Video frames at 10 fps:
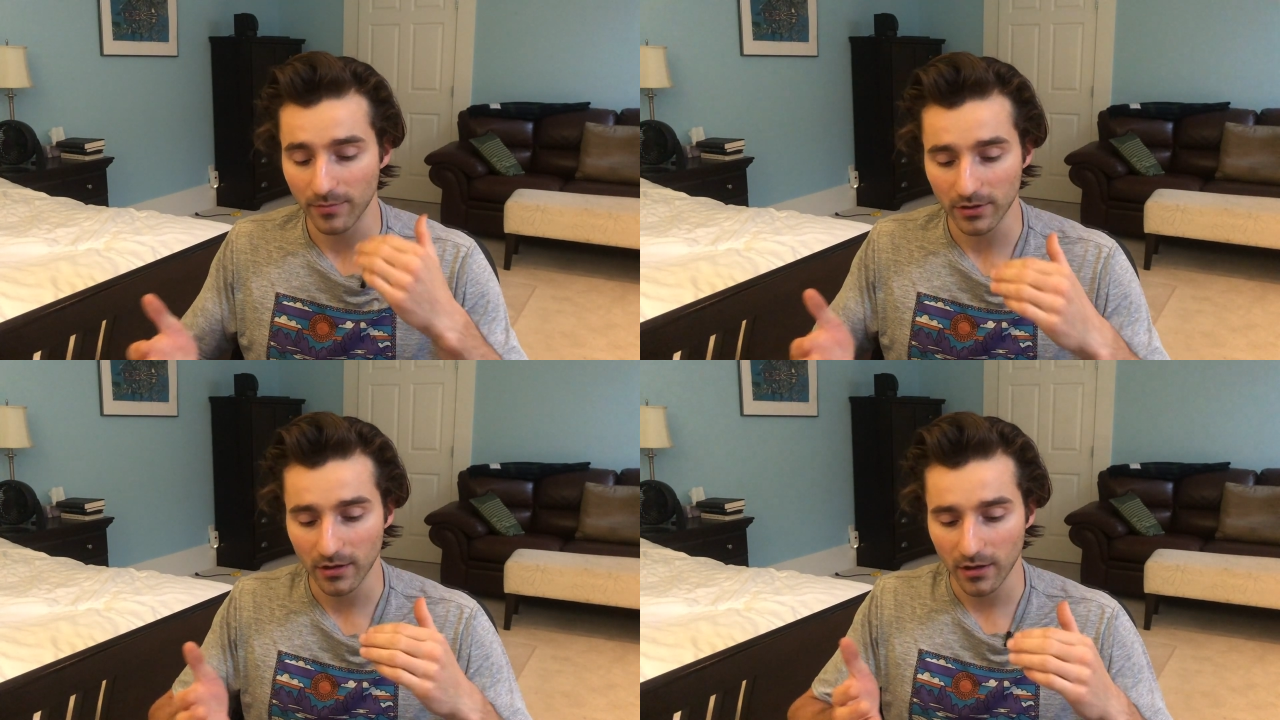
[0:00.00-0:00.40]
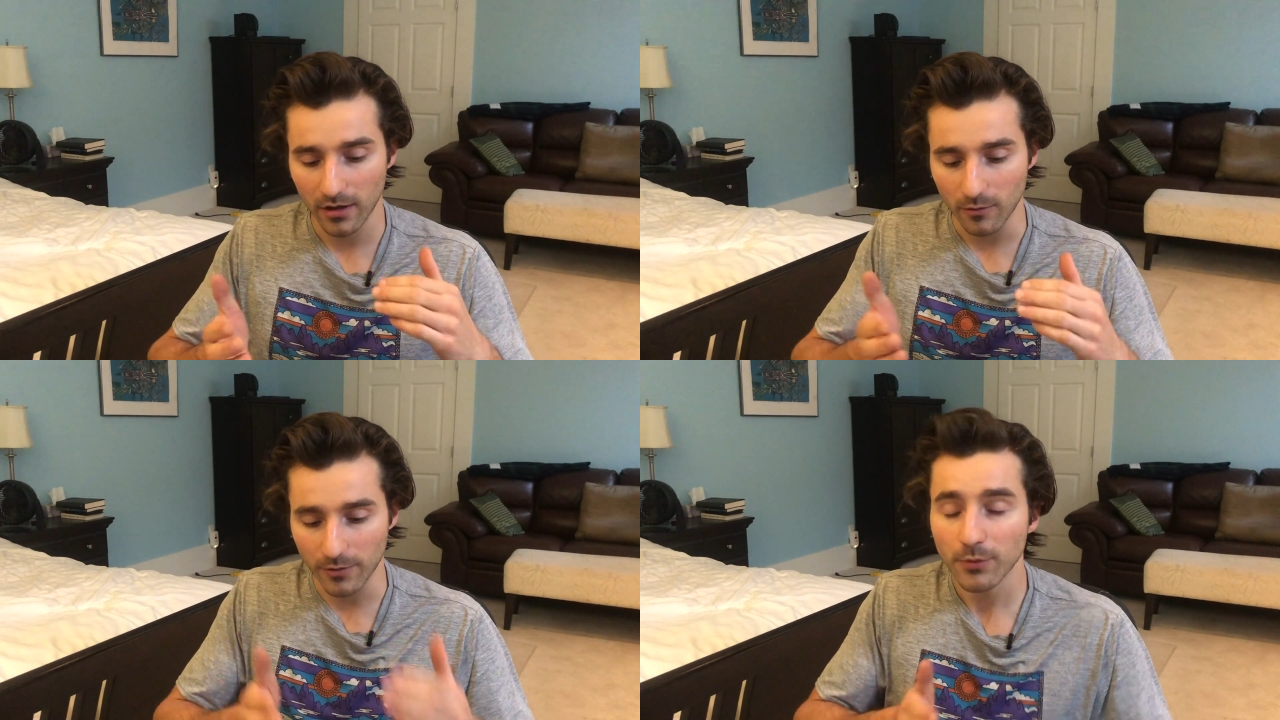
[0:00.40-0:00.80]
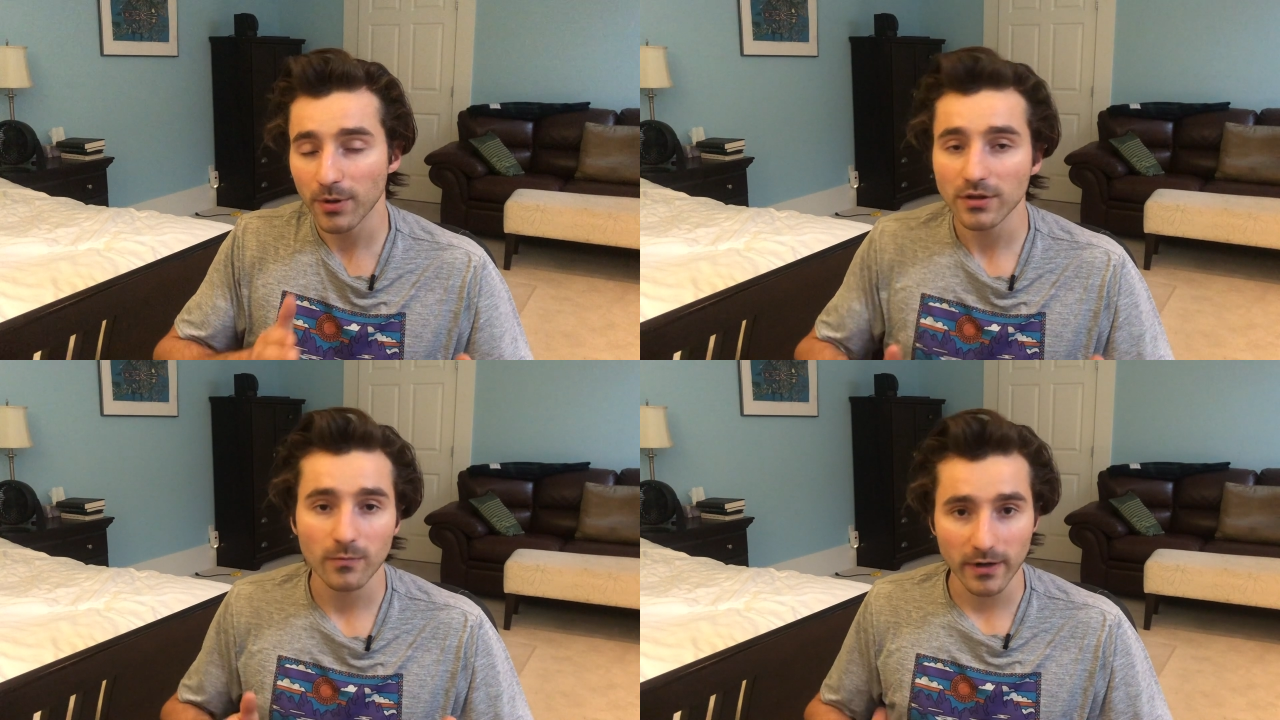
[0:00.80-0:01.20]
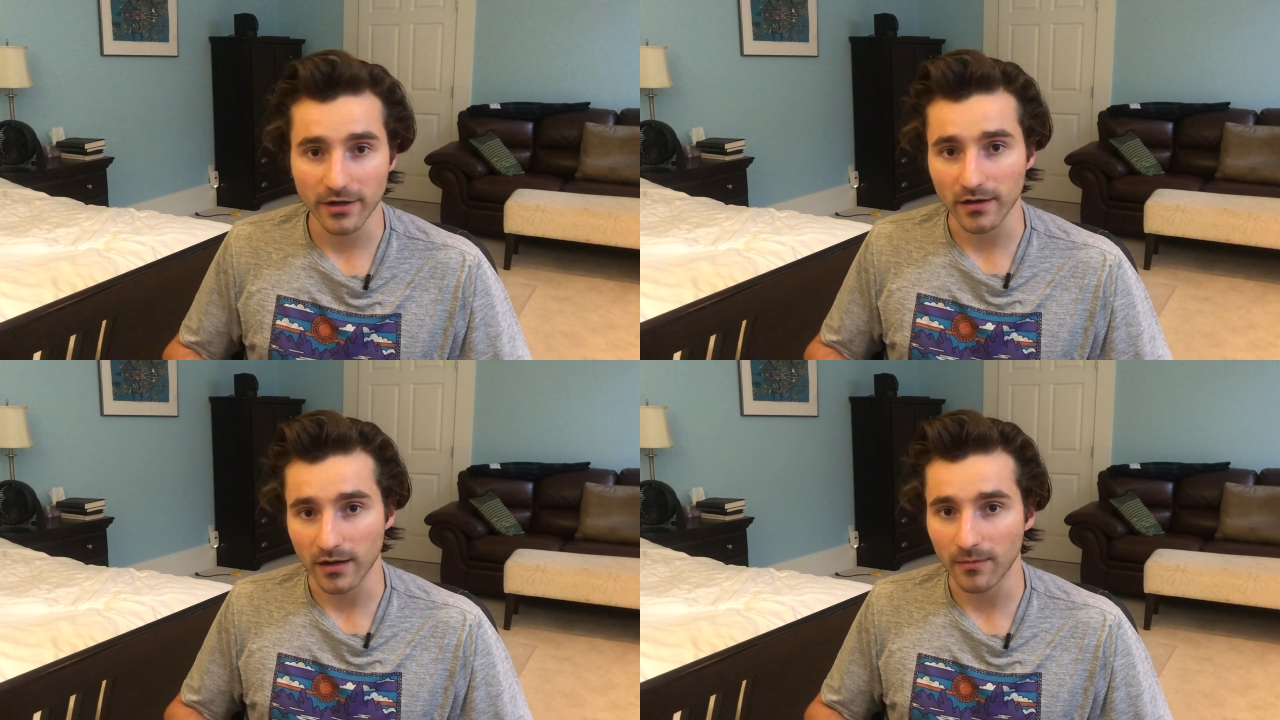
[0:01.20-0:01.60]
But when you put them where
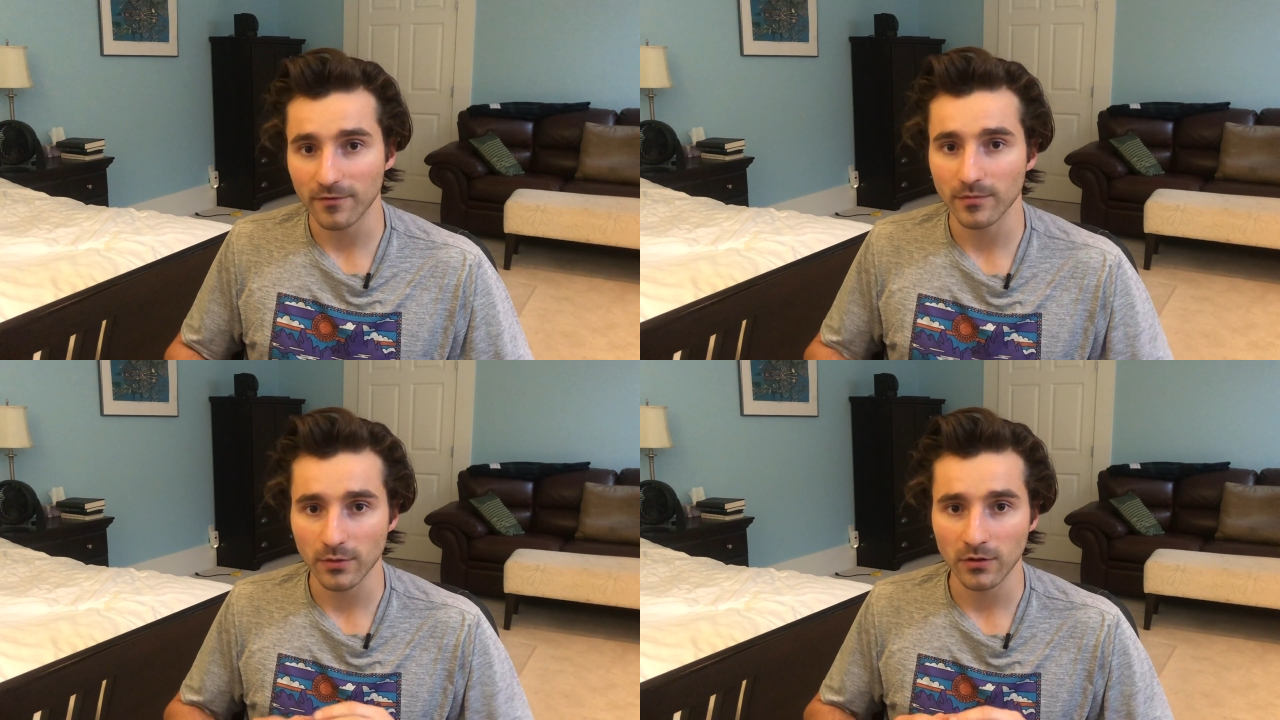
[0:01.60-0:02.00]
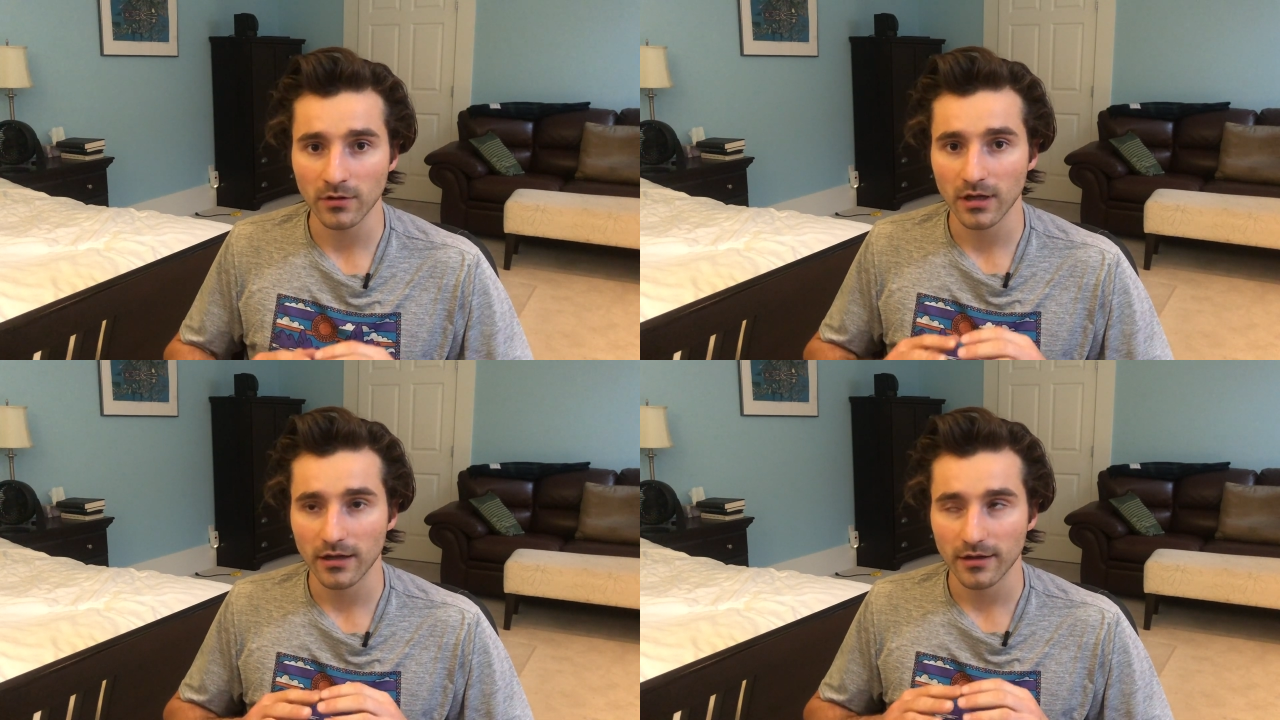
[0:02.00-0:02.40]
they're comfortable,